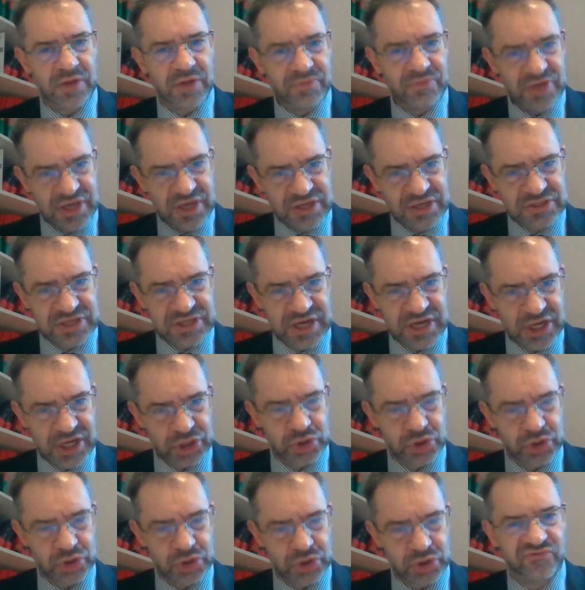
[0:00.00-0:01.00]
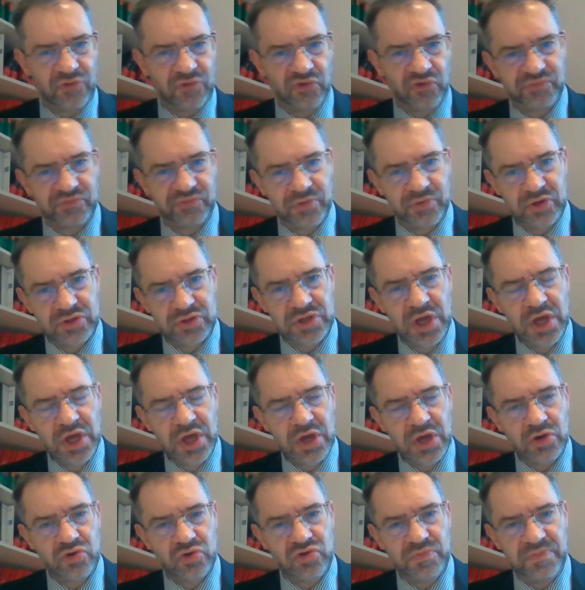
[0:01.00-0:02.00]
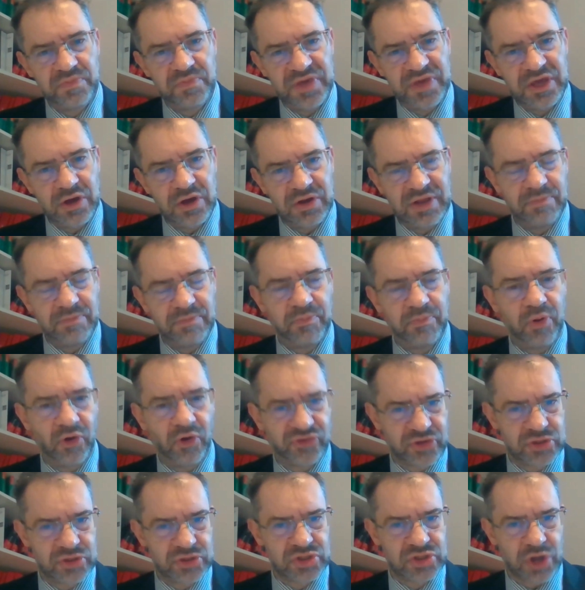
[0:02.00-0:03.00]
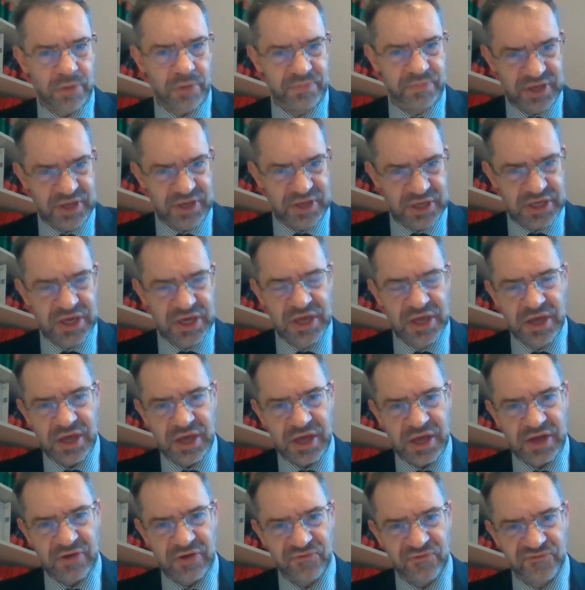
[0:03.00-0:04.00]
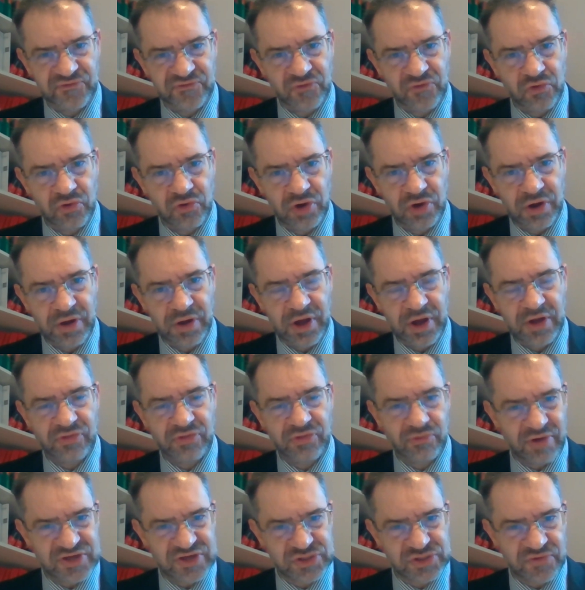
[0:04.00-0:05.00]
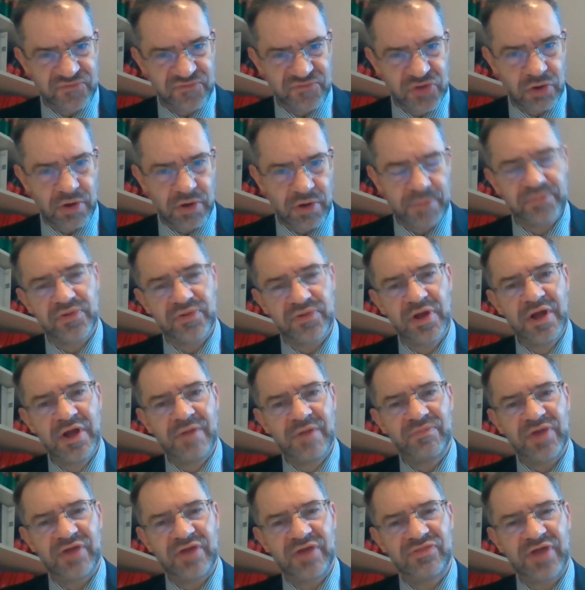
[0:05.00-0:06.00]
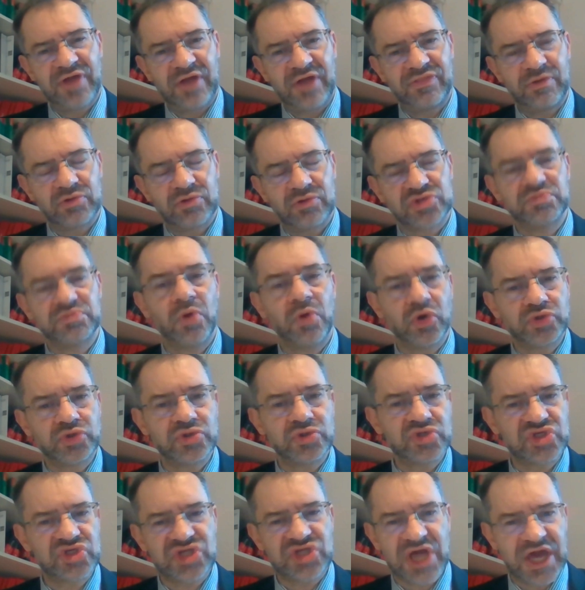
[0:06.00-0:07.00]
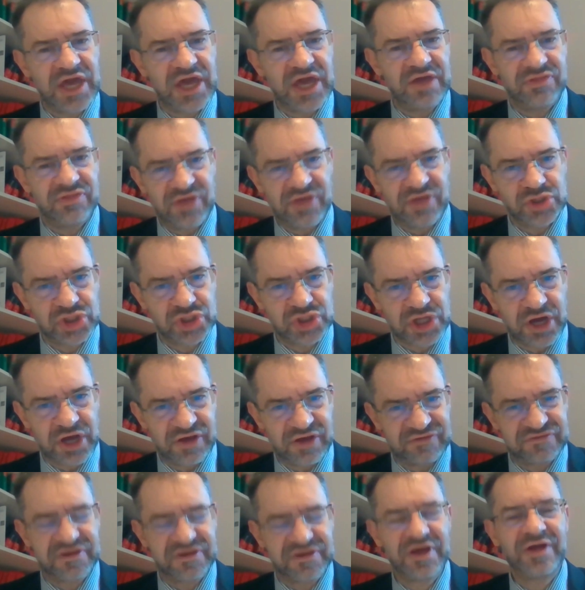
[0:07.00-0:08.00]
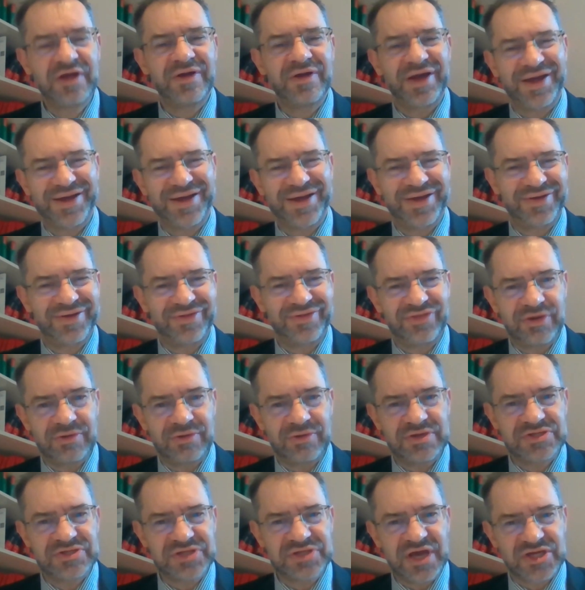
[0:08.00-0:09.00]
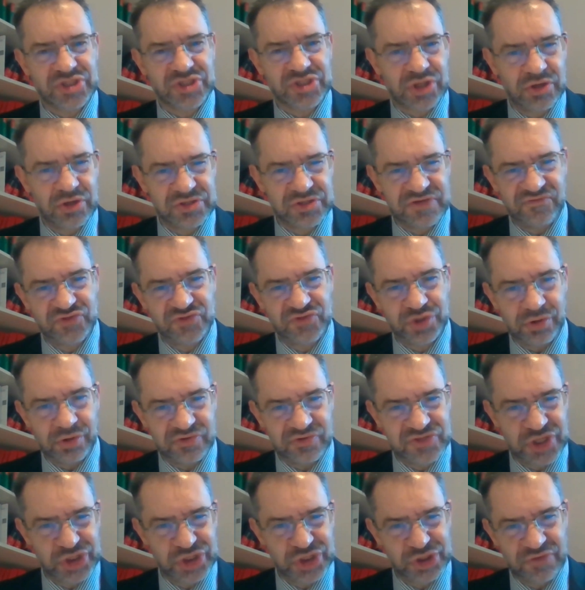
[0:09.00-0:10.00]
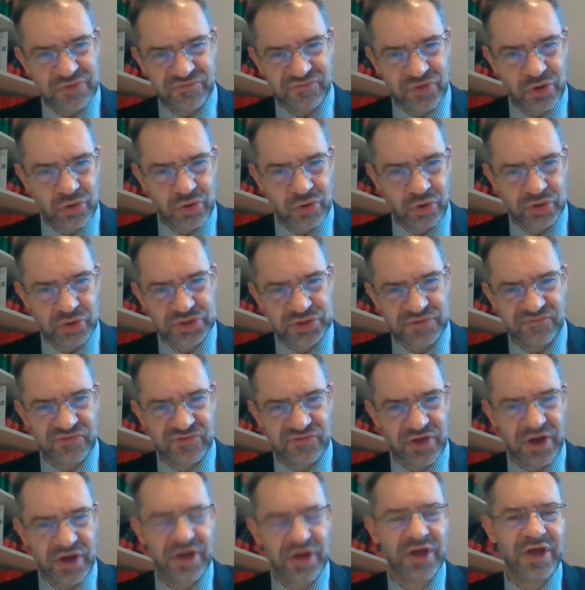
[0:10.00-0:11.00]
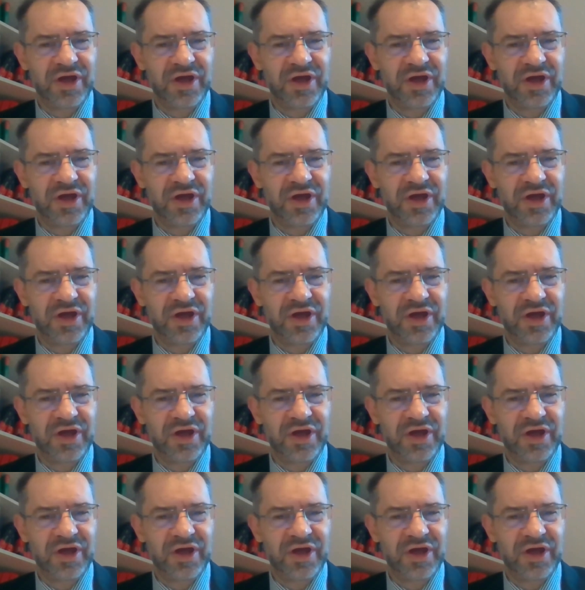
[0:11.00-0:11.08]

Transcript: international enforcement could be an important topic for the rest of Europe, and that there was more to say than just there is exclusive jurisdiction of the courts of the